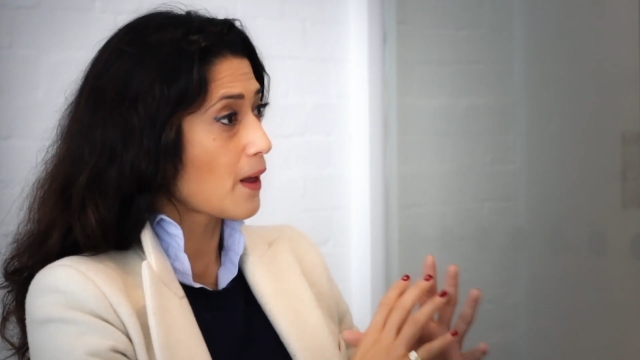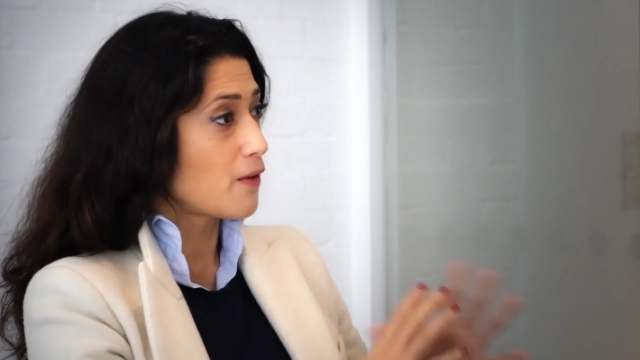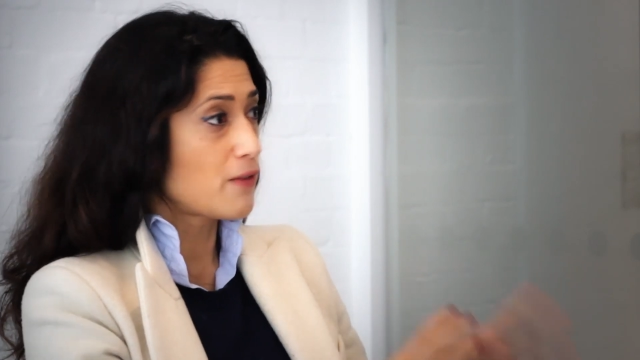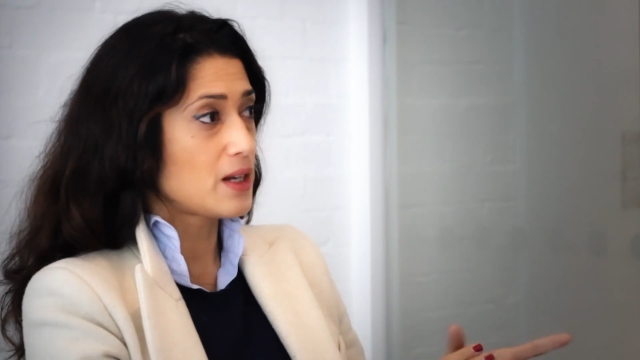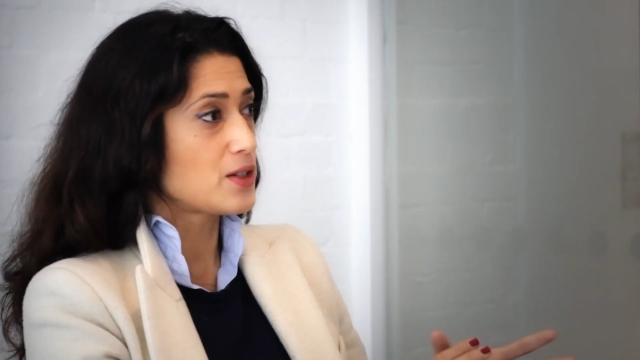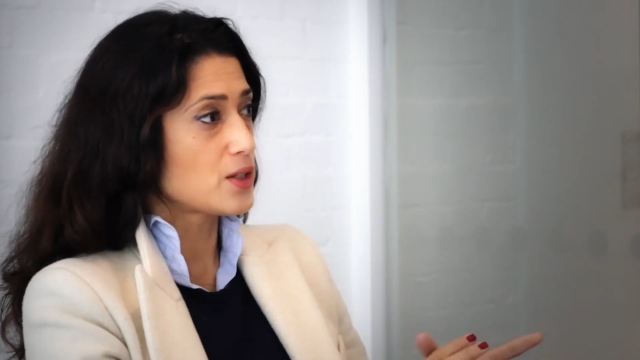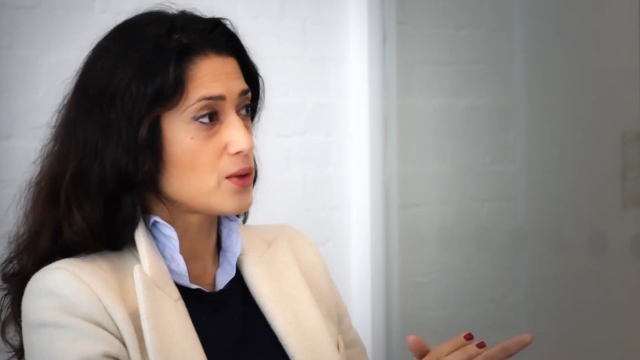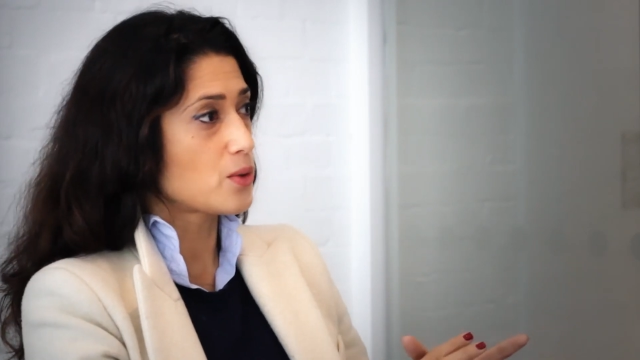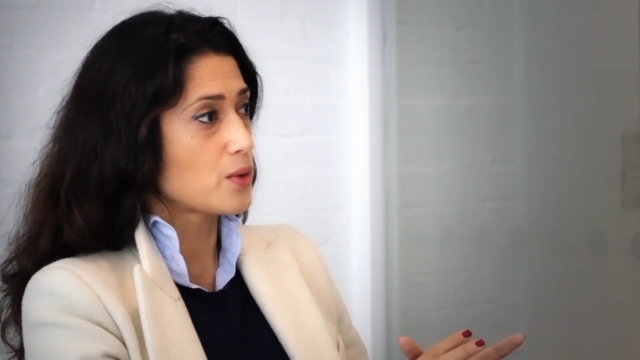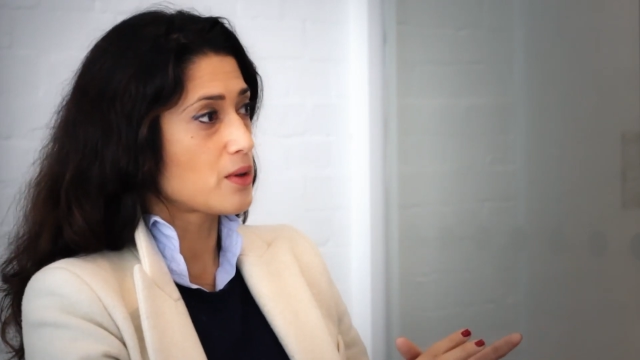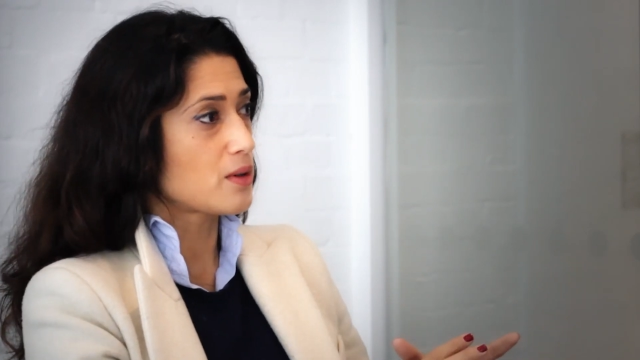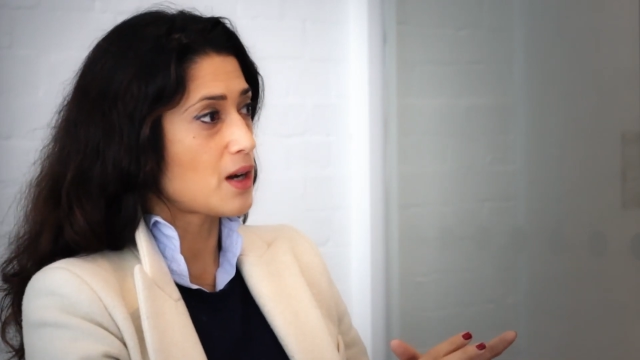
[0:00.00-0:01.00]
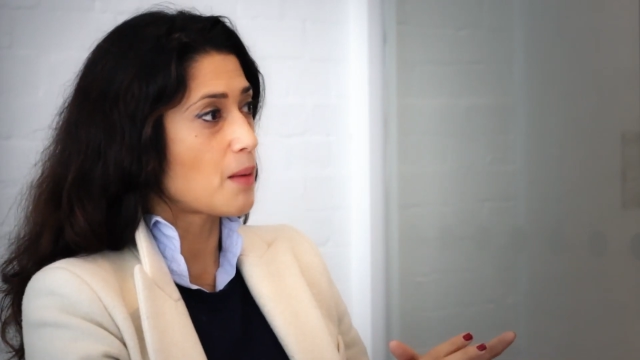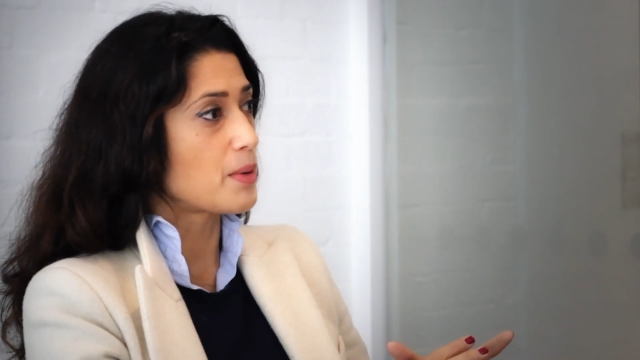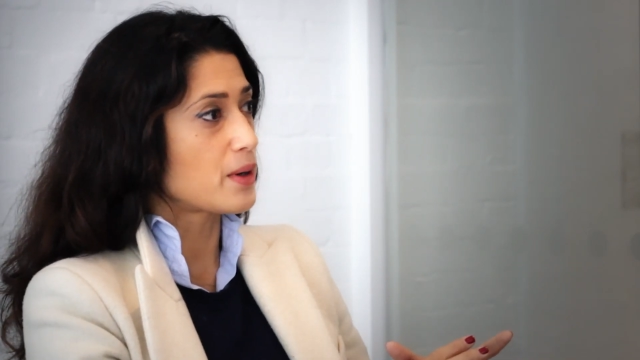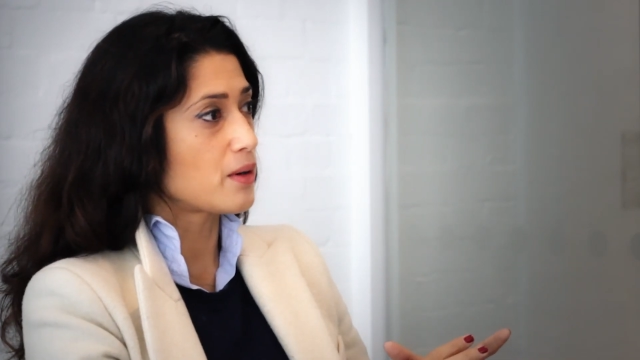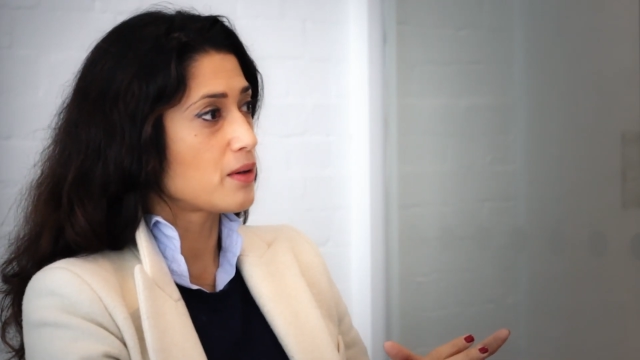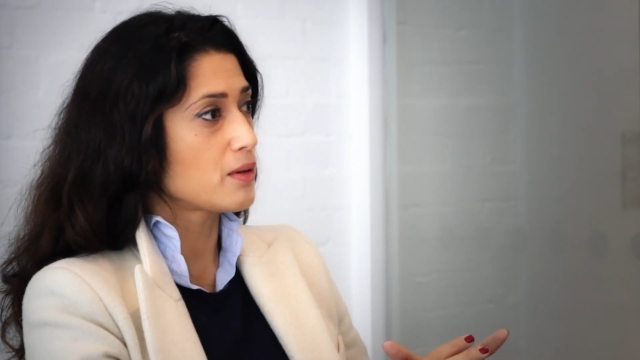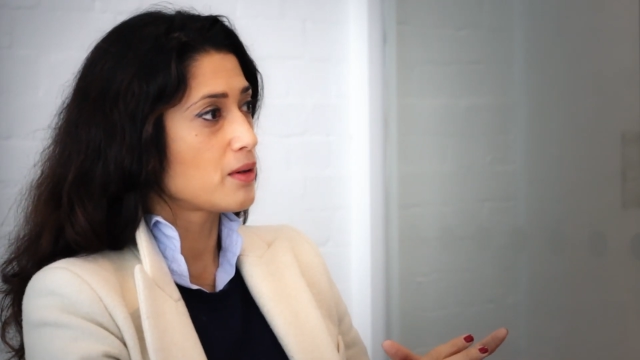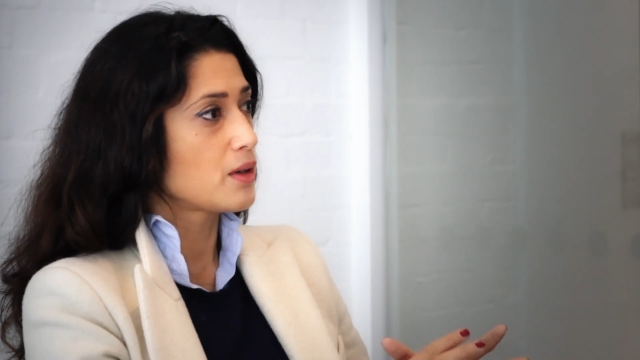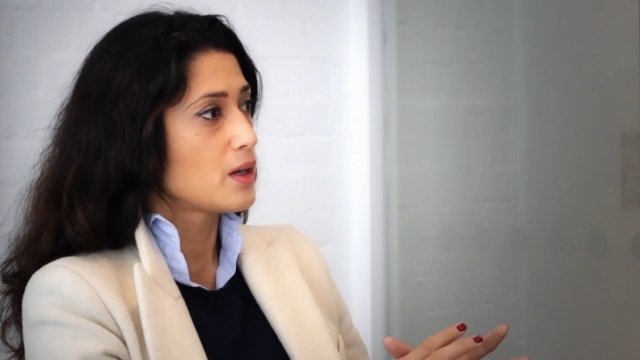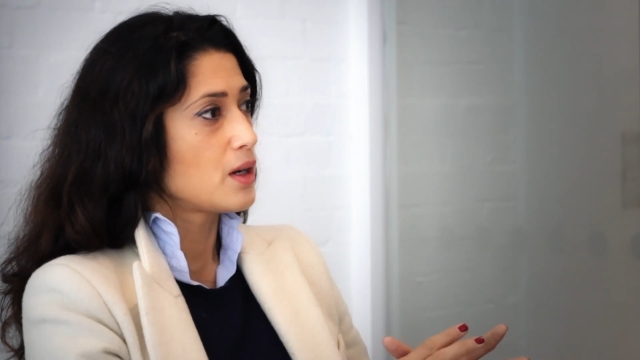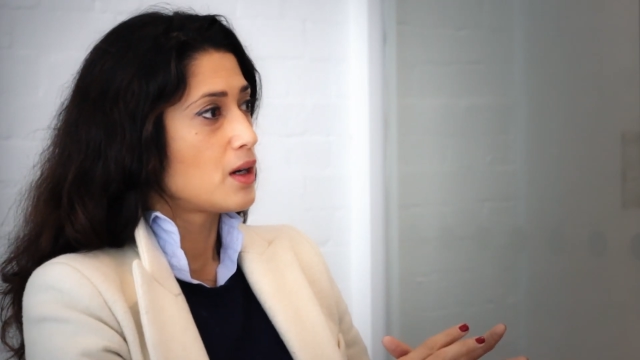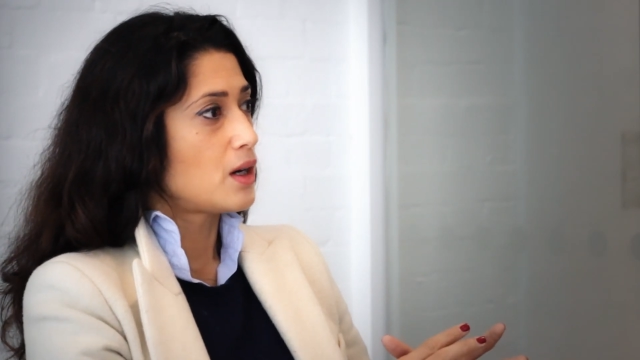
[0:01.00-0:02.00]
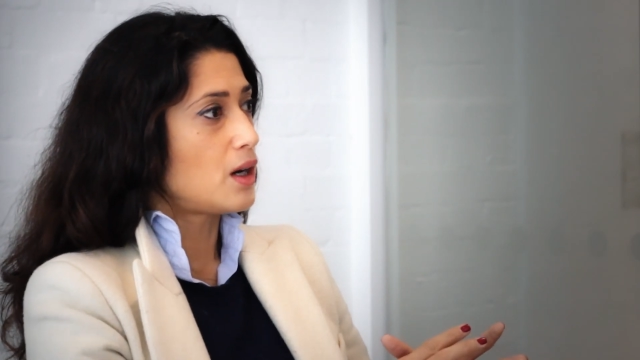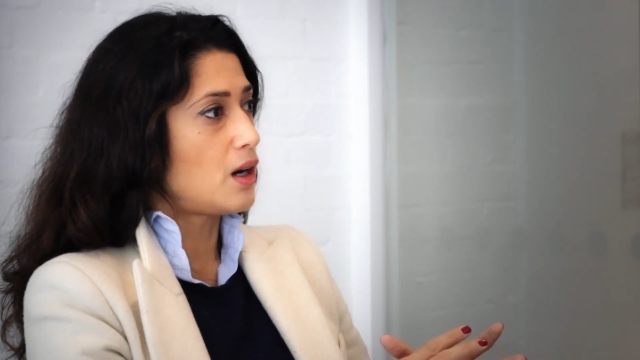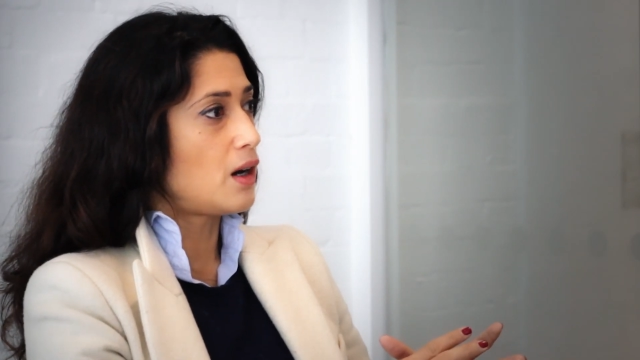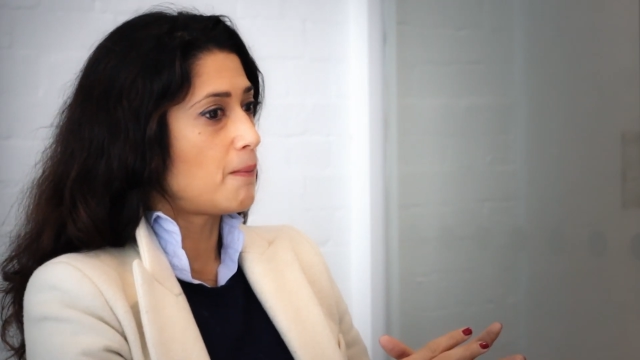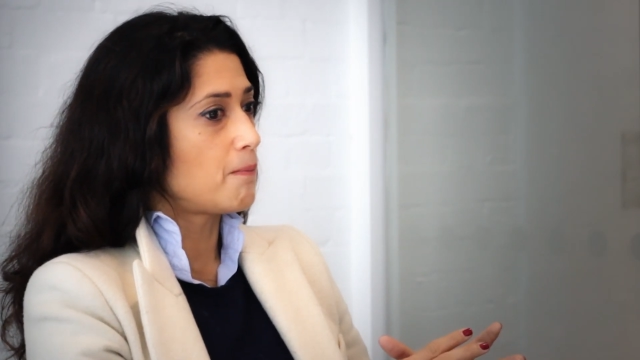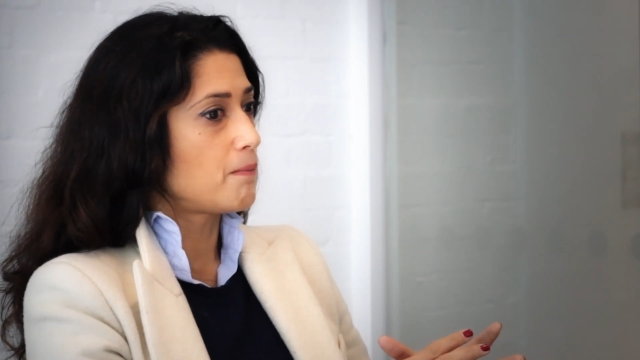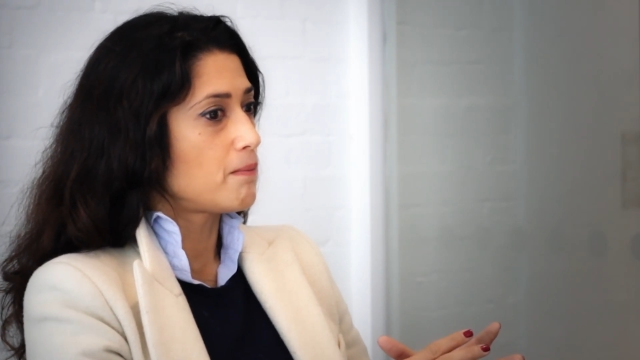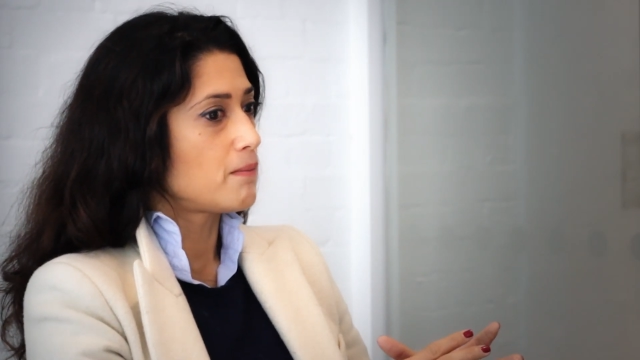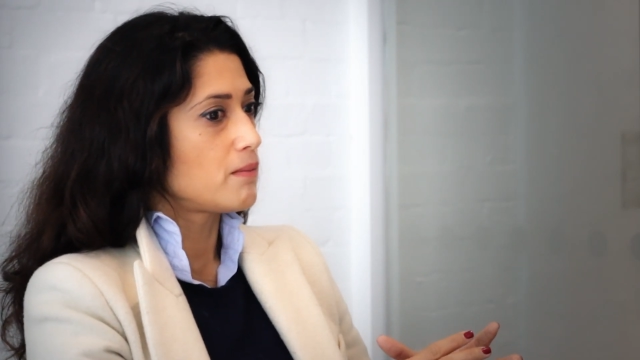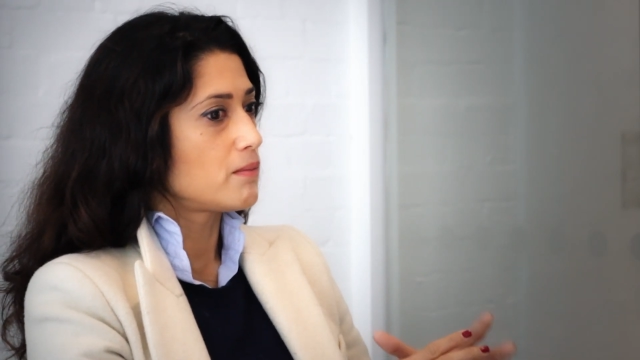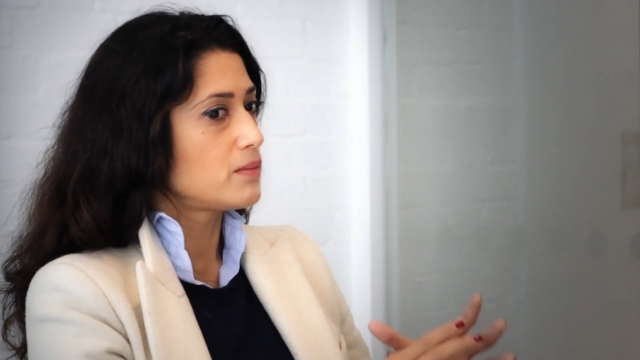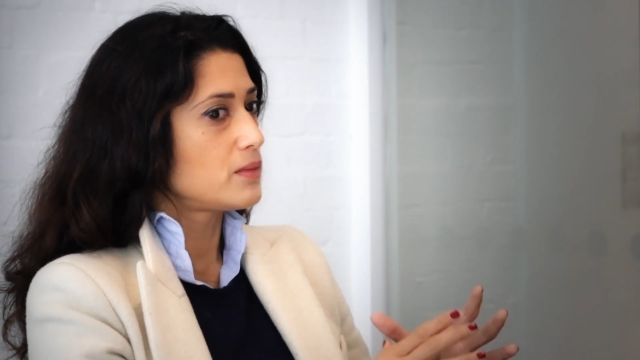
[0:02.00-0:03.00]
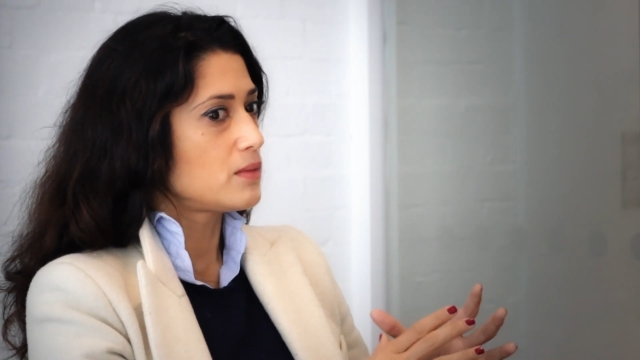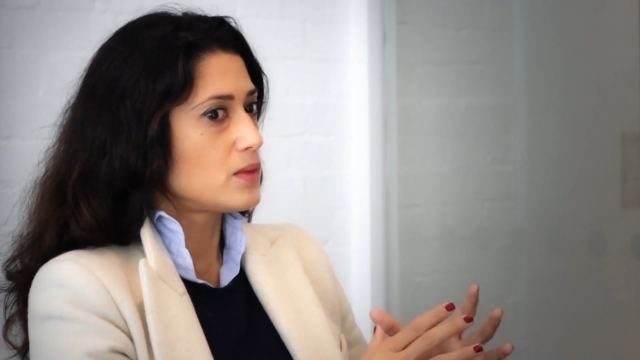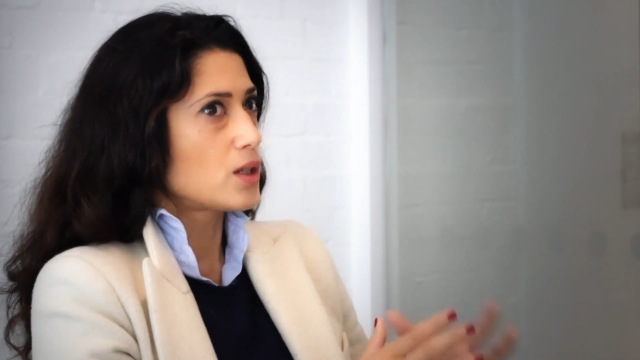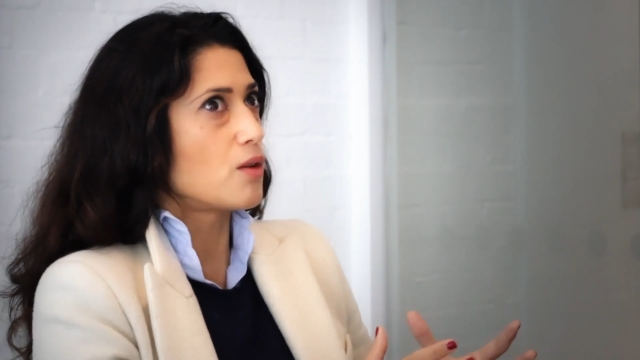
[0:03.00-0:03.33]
a village in northern Lebanon, the